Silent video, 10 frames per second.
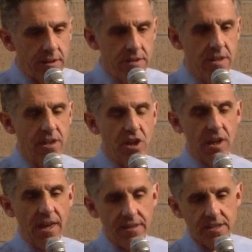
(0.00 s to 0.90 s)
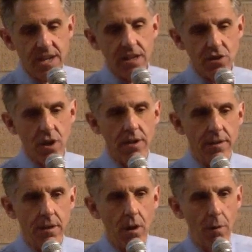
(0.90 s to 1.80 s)
City and the state
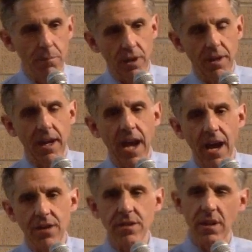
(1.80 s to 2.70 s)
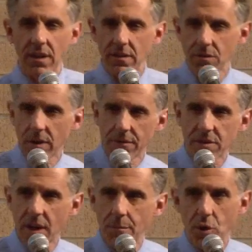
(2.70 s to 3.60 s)
started building housing, sort of
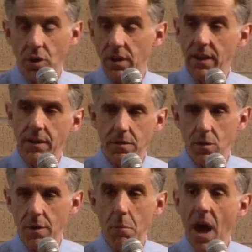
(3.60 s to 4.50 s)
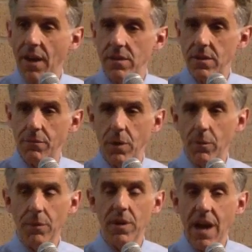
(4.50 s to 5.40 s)
some early sort of models of what
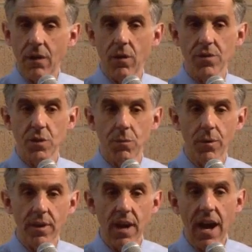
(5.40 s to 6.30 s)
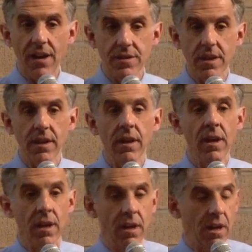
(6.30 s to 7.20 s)
we would now call supported housing,
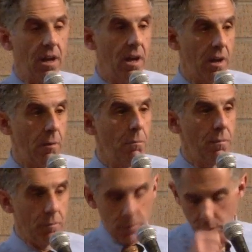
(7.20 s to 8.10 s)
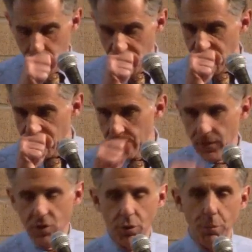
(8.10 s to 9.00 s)

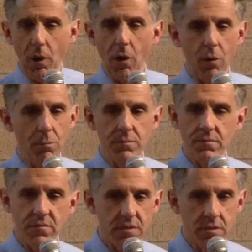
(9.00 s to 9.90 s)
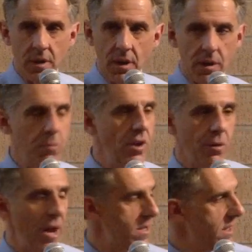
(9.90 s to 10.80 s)
group homes, community
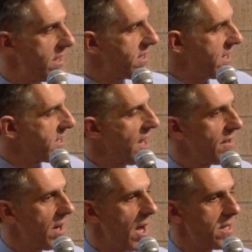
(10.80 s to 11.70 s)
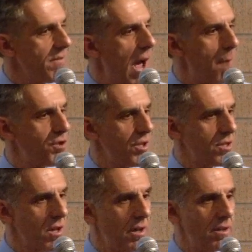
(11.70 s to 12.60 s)
residences, other kinds of options
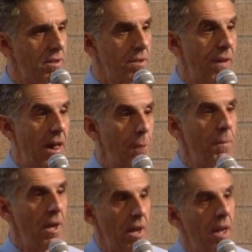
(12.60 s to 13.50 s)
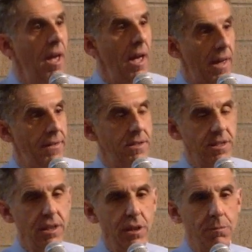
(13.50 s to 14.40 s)
started to develop. And the
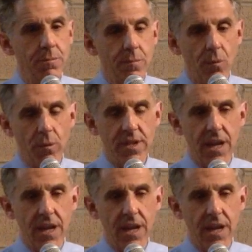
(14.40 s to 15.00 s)
team was